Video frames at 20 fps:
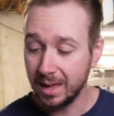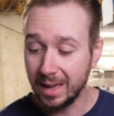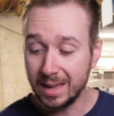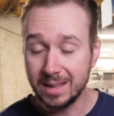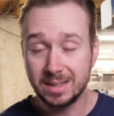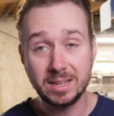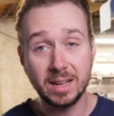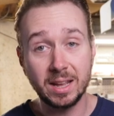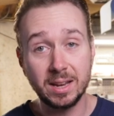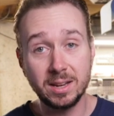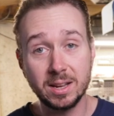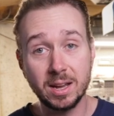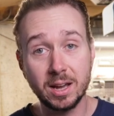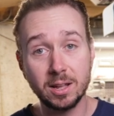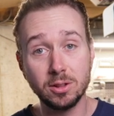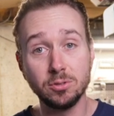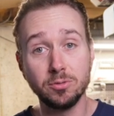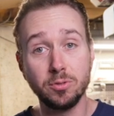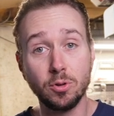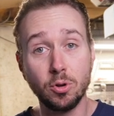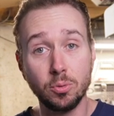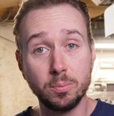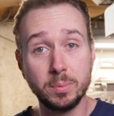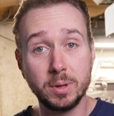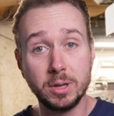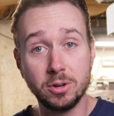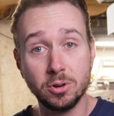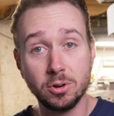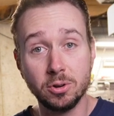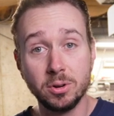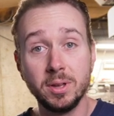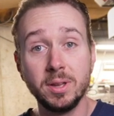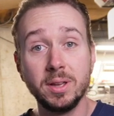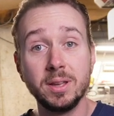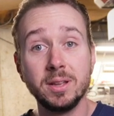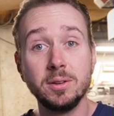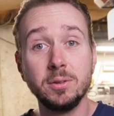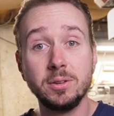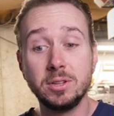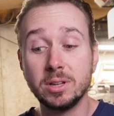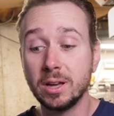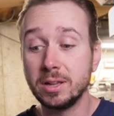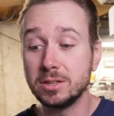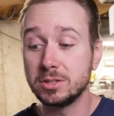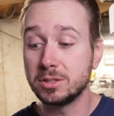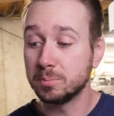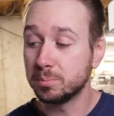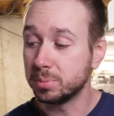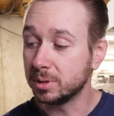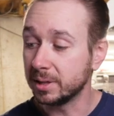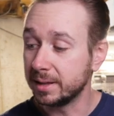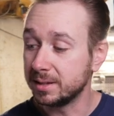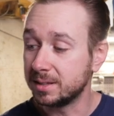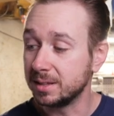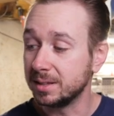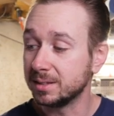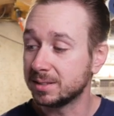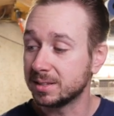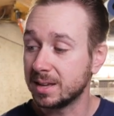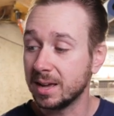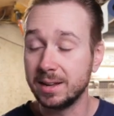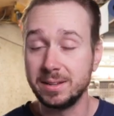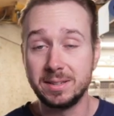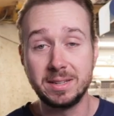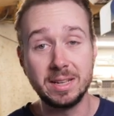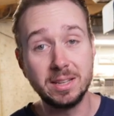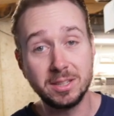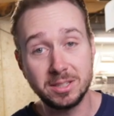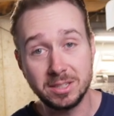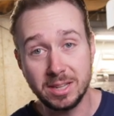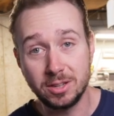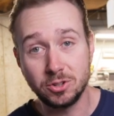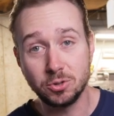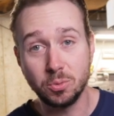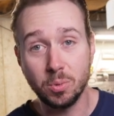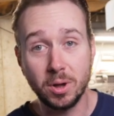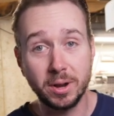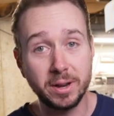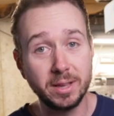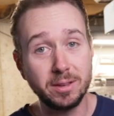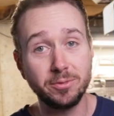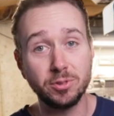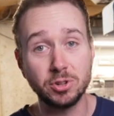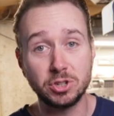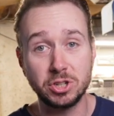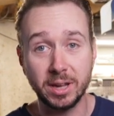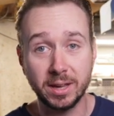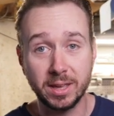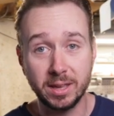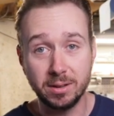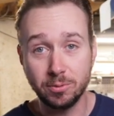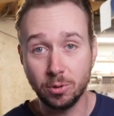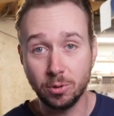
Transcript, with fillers: A $10 voltmeter does plenty. It's got DC20 for checking